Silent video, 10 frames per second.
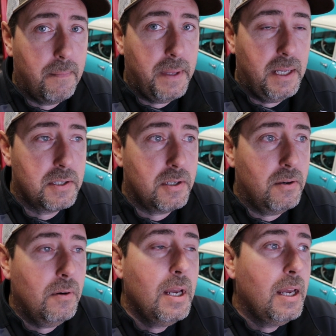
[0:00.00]
And
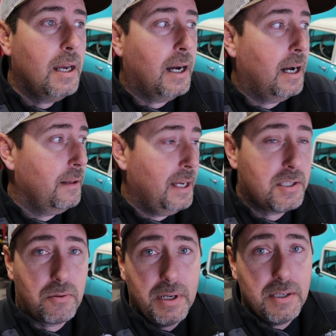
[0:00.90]
so
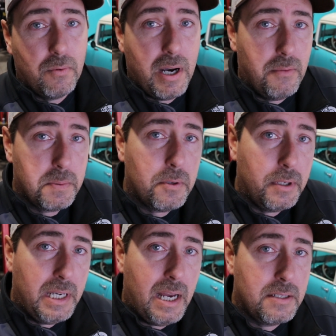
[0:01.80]
that's the reason why I was
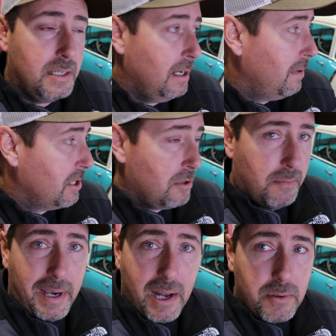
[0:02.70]
pulling it out today, to make sure the
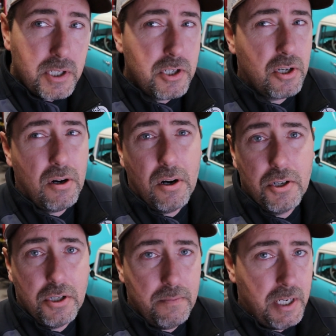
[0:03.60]
battery's
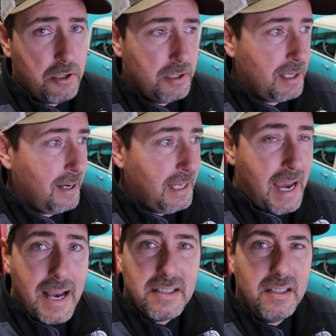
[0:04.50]
charged, just make sure it's got
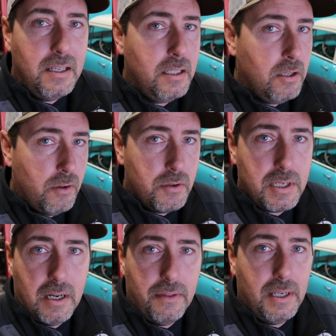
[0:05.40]
gas in it, those
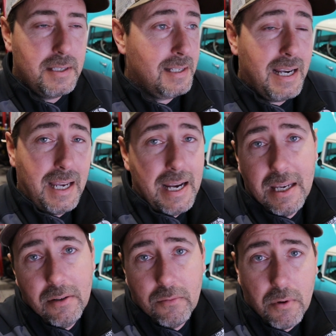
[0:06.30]
kind of things. 'Cause I
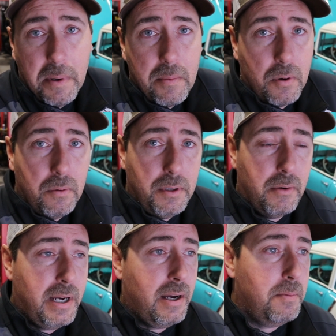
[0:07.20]
couldn't remember,
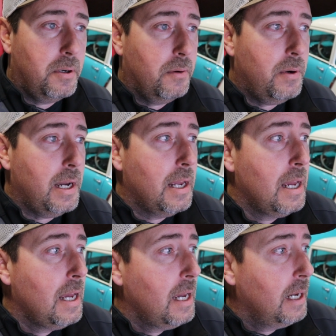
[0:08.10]
how I put it away.
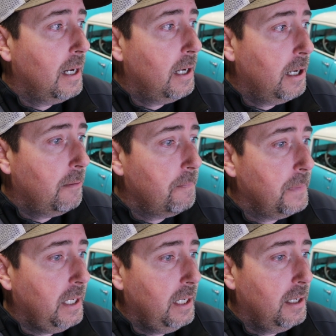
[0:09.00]

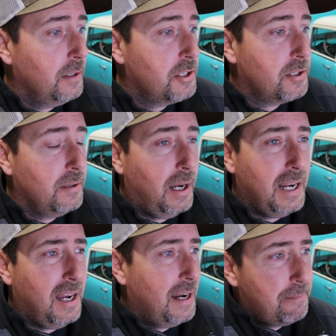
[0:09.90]

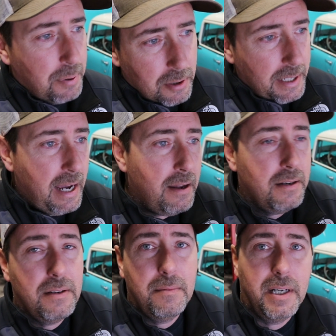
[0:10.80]
I pull it out
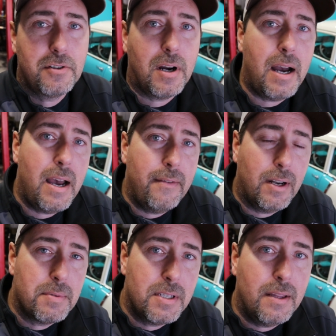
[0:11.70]
into my drive,
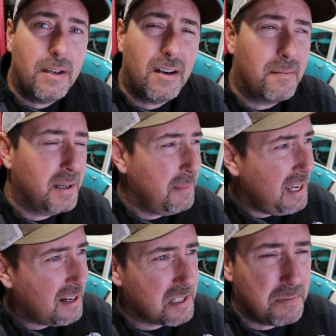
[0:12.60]
and I'm sitting there, and I'm like,
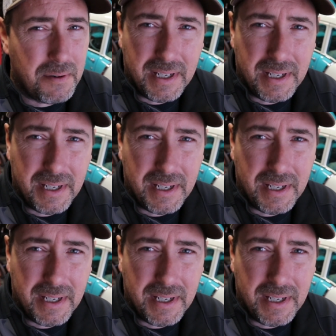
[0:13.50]
man, I smell